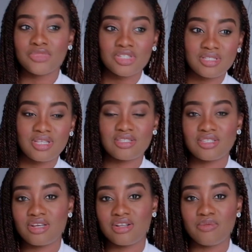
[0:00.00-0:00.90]
doesn't
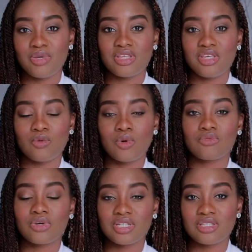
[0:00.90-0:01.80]
necessarily mean that you won't
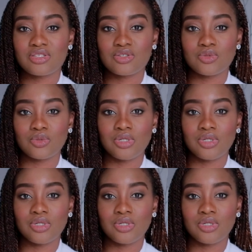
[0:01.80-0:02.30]
run into,